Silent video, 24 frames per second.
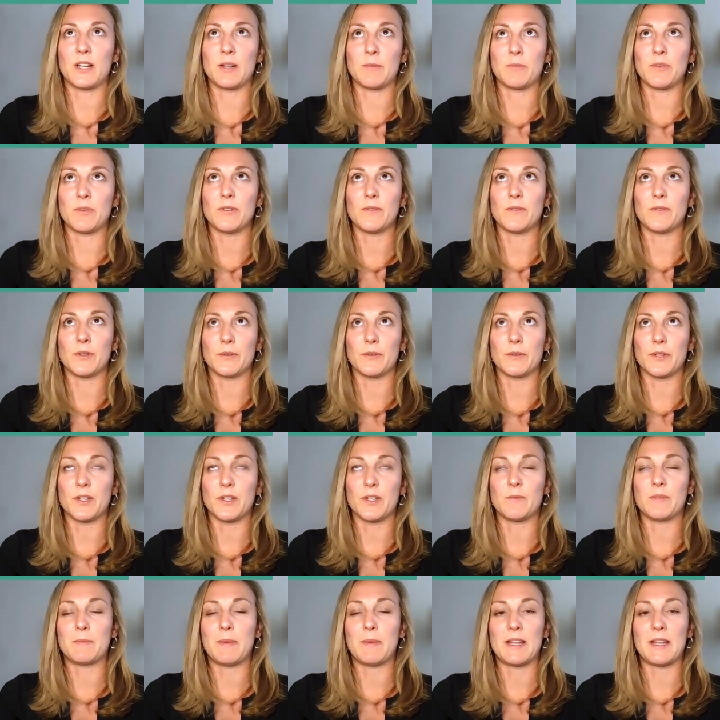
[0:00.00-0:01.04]
approval to
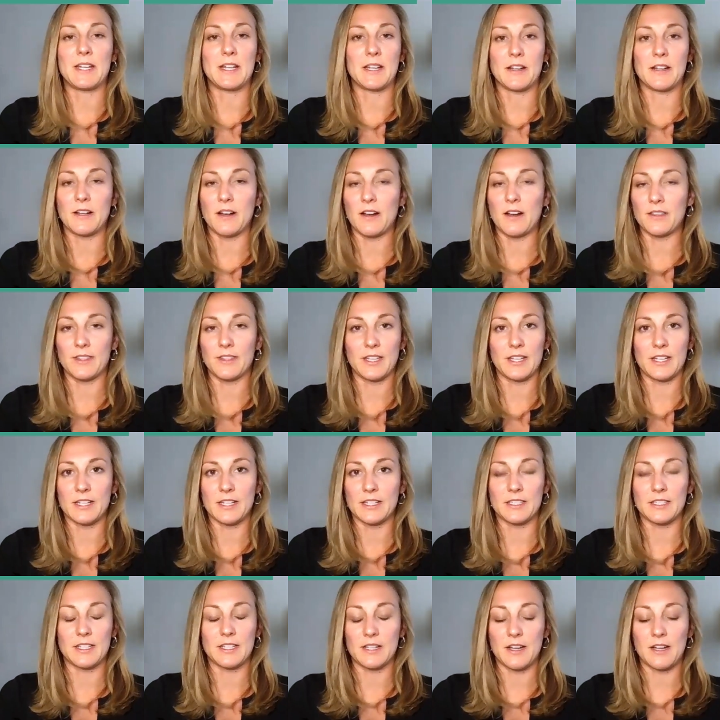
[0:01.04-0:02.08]
recoup spending on
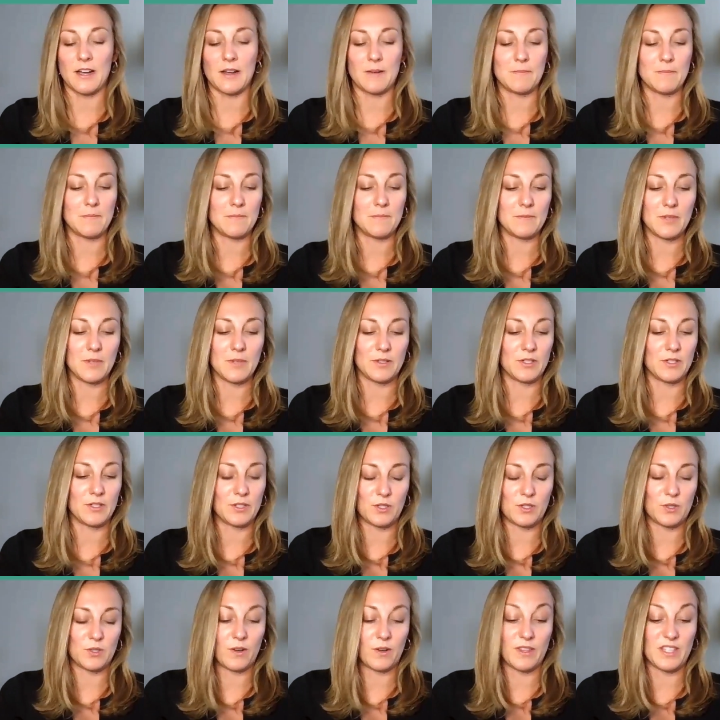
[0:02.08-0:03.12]
things, um, you know,
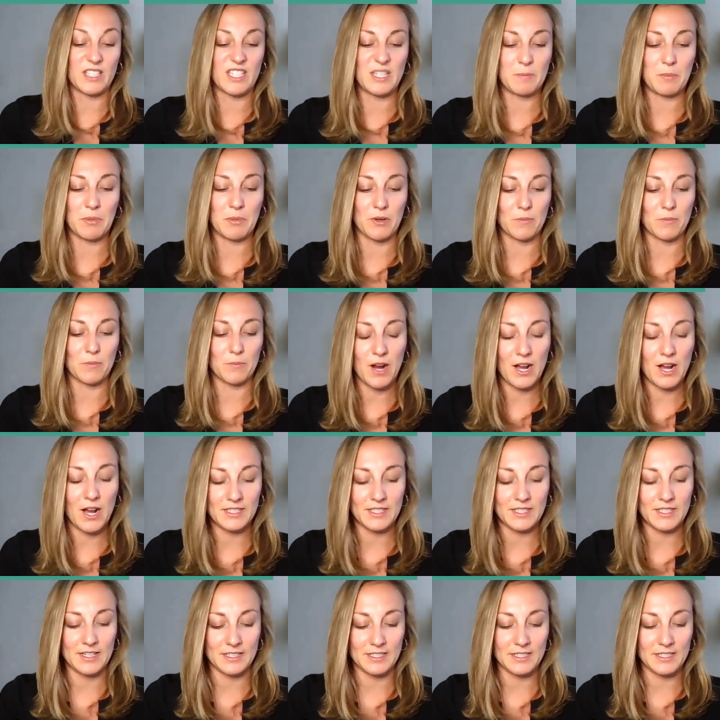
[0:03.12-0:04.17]
just sort of the typical
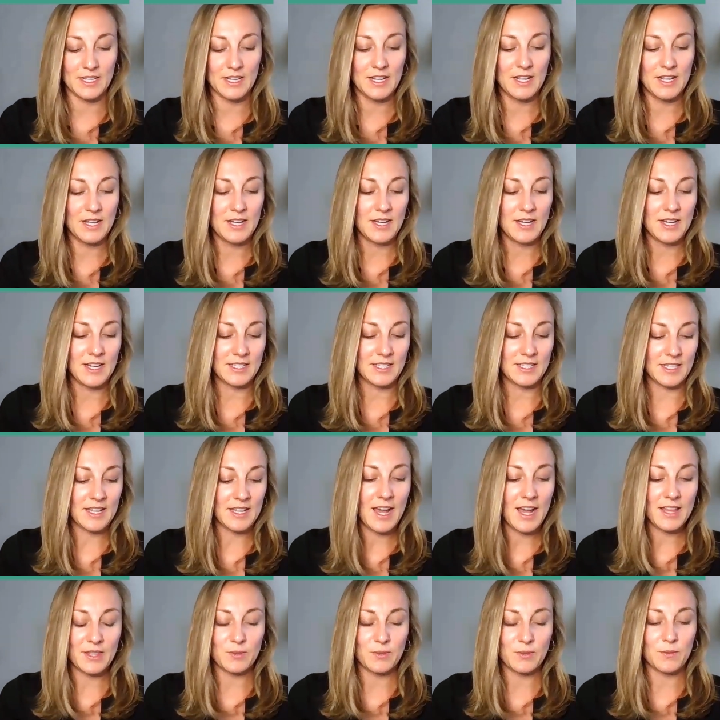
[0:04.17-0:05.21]
process. He's like,
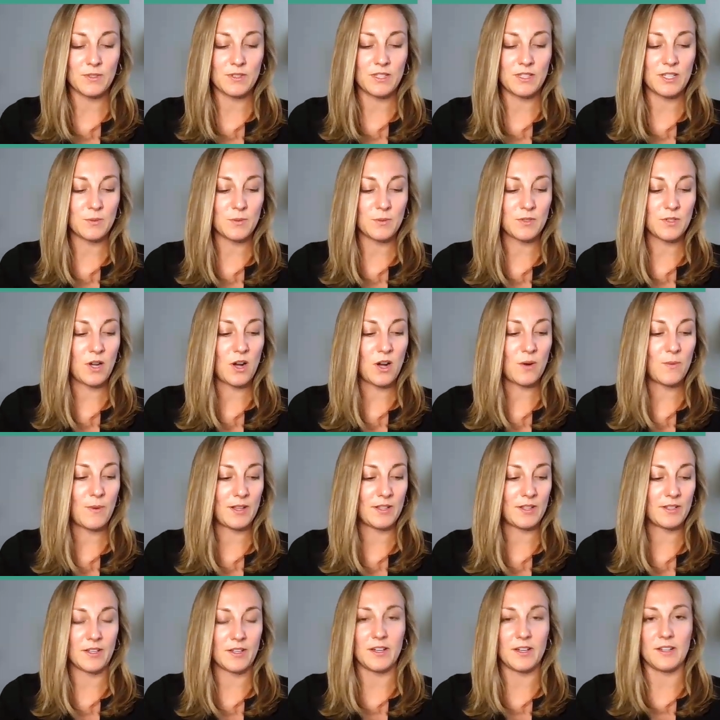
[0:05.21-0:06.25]
yeah, this was this was all well
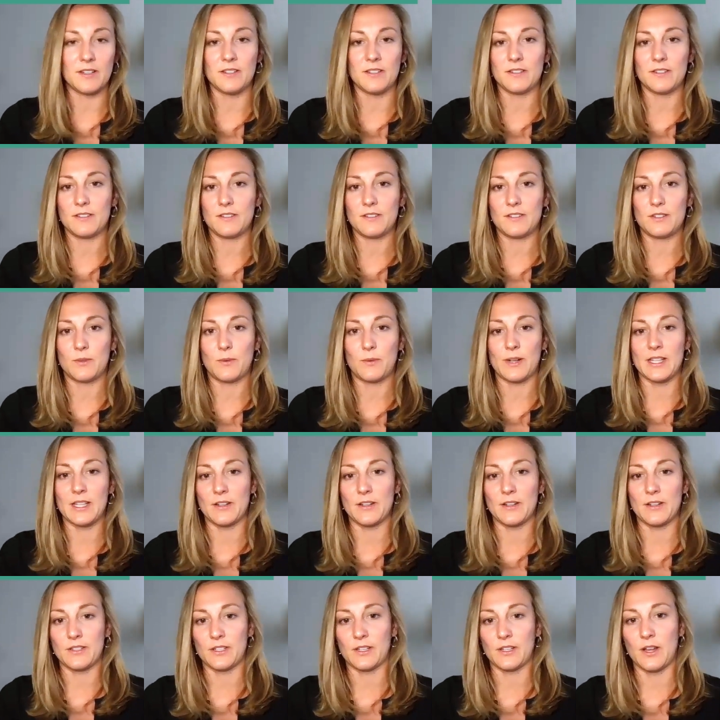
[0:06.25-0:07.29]
and good 20
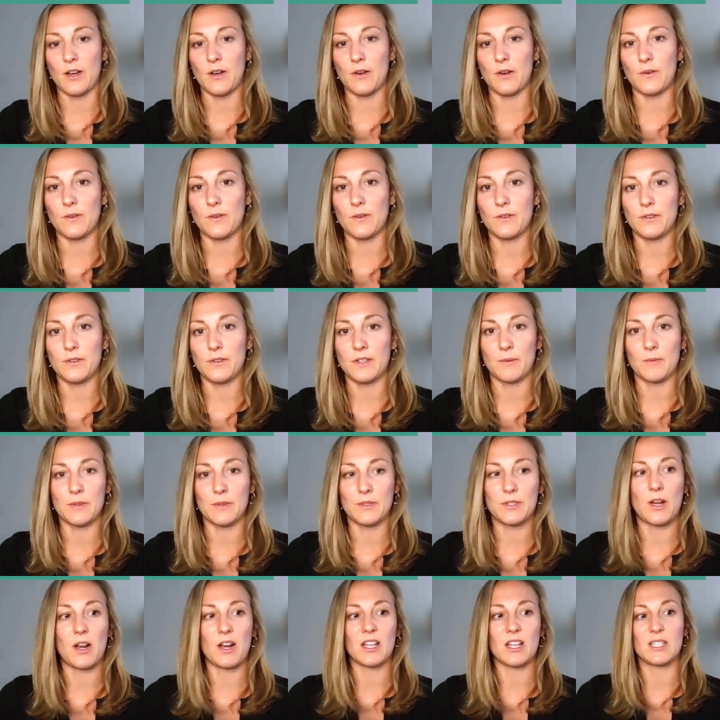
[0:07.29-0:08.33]
years ago. You know, we're
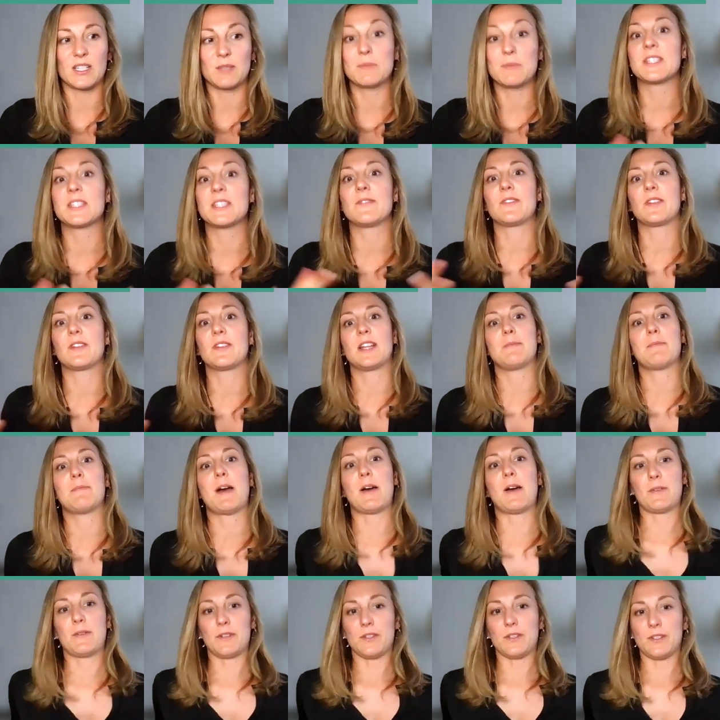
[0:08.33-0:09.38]
talking specifically
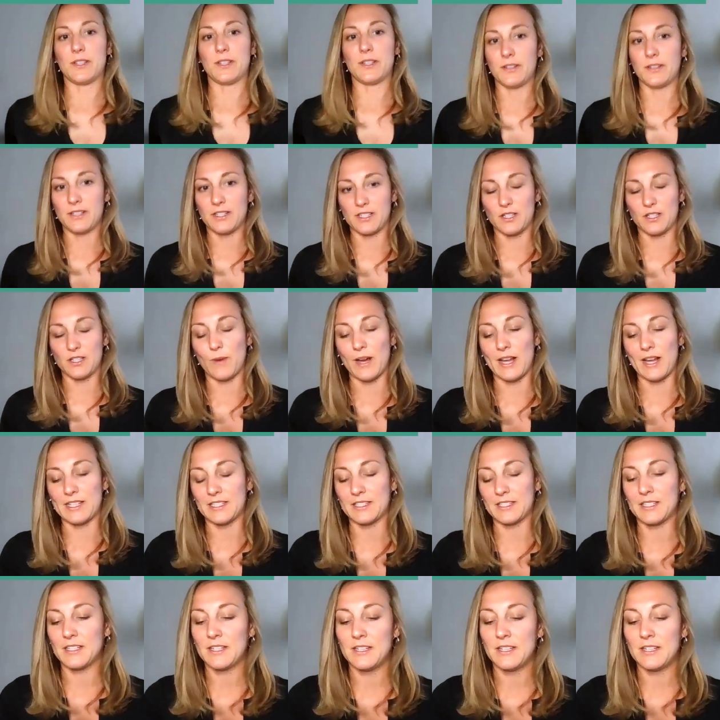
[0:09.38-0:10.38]
about utilities in the West.